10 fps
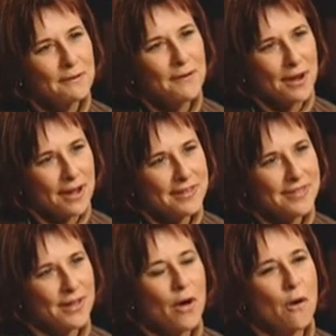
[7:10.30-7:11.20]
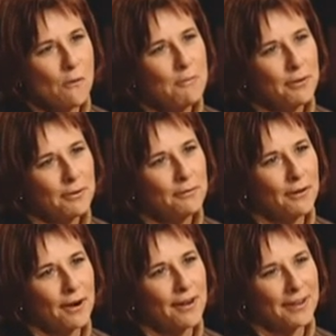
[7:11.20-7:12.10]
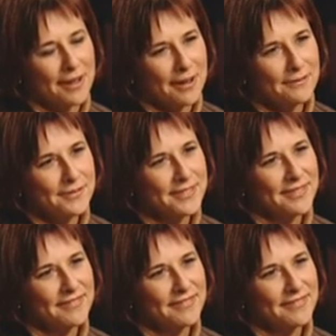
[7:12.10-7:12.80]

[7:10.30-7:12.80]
of God's hope for our lives?